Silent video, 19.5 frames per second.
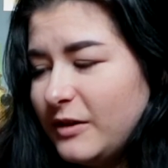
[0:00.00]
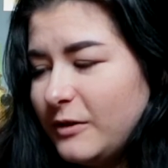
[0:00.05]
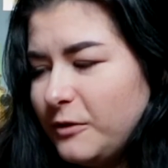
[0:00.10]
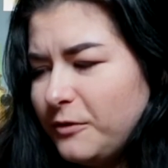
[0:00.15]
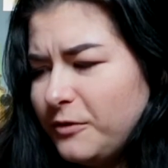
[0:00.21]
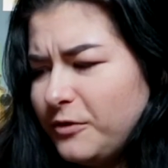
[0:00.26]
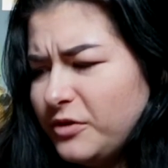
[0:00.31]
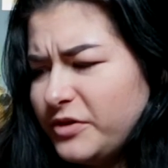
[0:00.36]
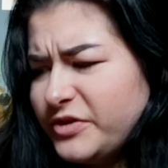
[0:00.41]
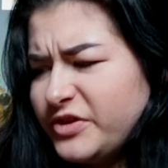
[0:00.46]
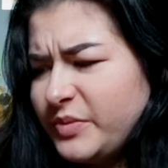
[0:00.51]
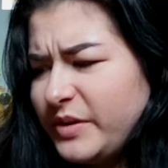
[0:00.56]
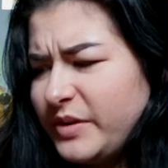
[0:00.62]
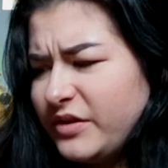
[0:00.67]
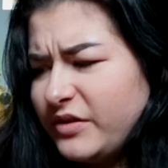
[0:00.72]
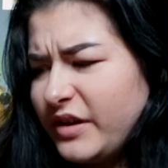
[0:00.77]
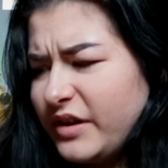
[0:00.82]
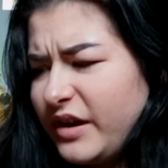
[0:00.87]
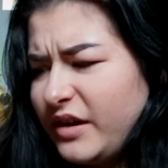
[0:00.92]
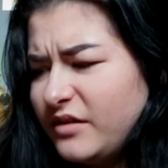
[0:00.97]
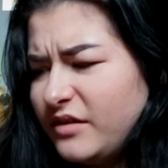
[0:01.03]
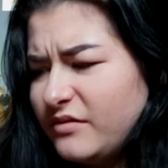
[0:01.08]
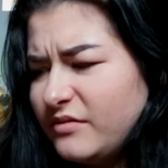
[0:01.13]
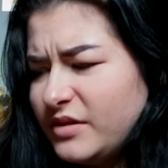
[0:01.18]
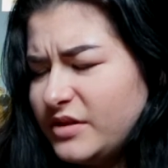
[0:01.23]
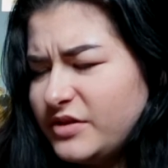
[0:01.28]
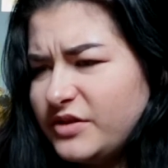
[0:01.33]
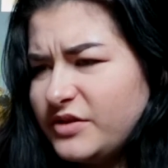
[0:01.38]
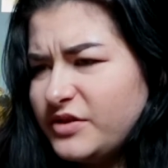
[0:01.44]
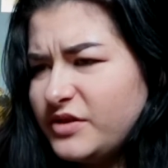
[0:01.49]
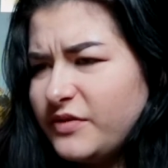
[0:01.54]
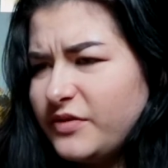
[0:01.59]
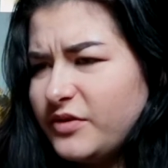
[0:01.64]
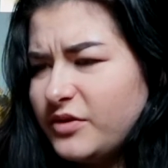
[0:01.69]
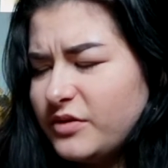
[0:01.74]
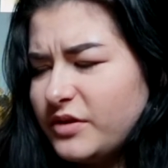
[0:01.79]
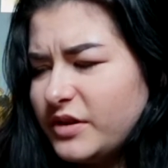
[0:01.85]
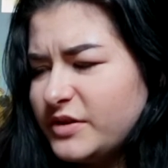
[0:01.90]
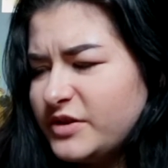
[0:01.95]
Of course he'll be okay. It's just a
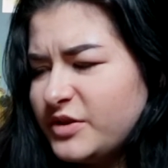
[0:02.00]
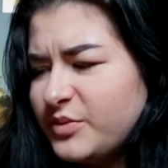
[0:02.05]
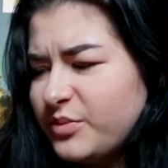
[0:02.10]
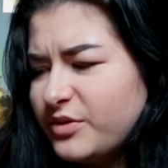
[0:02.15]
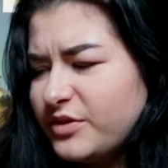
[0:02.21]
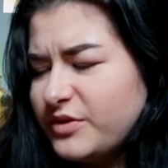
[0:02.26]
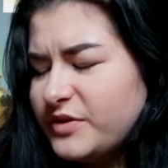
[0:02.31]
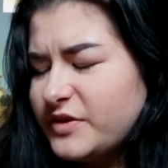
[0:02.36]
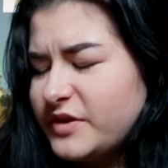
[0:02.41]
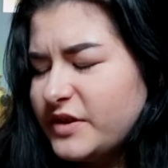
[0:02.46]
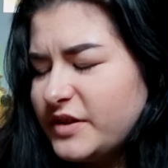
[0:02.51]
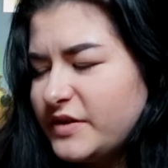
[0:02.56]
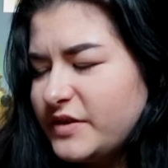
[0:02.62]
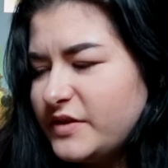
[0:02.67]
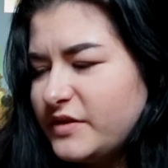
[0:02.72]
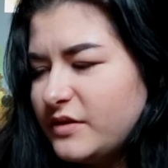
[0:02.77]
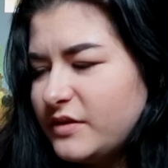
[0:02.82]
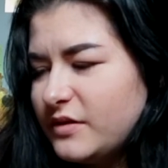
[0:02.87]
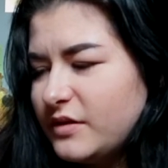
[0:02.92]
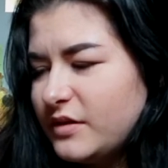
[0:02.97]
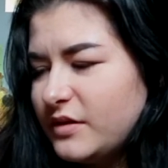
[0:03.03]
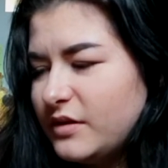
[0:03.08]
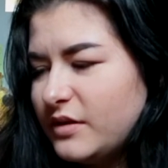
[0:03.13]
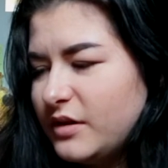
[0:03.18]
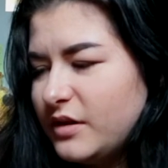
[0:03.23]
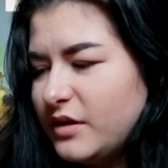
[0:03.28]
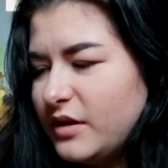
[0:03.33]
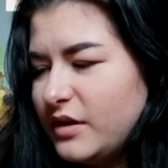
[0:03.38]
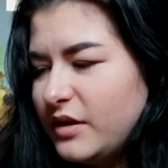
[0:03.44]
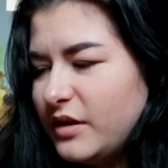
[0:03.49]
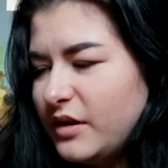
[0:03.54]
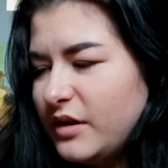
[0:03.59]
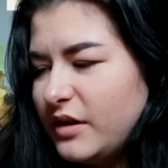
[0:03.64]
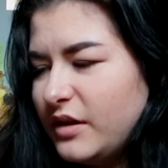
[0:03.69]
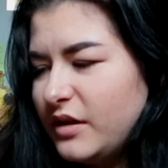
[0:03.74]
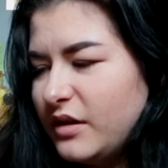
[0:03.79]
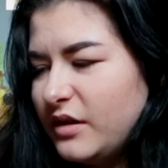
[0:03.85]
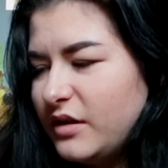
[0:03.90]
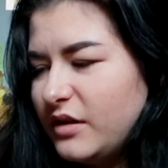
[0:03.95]
few cuts and bruises.
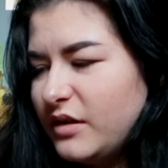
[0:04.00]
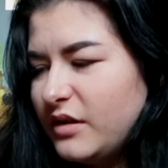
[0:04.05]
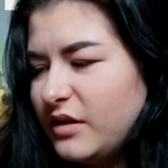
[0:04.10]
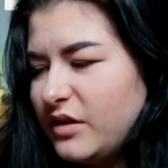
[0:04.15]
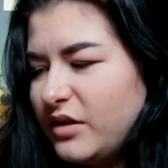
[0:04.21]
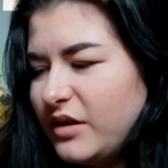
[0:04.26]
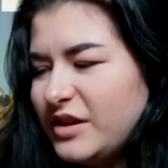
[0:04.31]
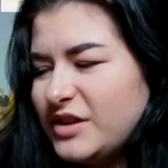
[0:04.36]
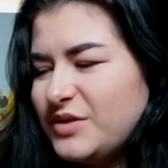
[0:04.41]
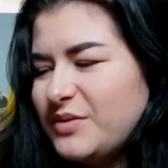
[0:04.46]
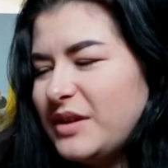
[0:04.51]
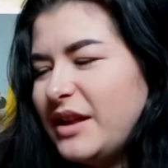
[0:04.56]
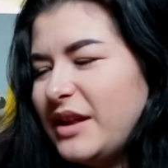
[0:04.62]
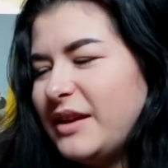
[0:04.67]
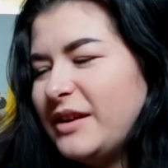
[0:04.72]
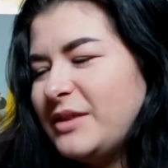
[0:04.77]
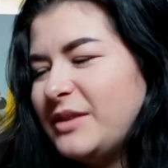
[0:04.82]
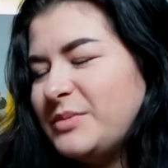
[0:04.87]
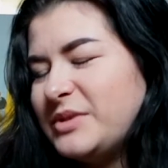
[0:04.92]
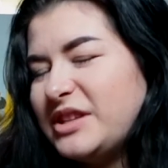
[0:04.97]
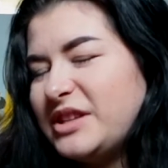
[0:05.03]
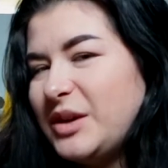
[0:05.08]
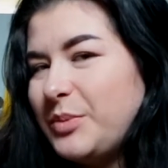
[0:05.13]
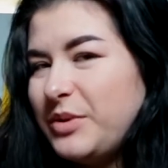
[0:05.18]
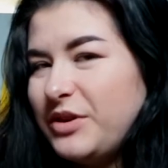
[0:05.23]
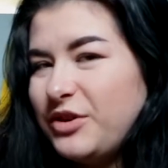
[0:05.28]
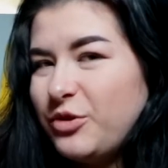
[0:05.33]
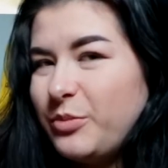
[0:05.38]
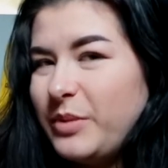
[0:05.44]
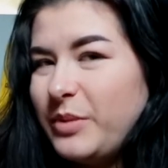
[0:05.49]
Thanks for letting him sleep in your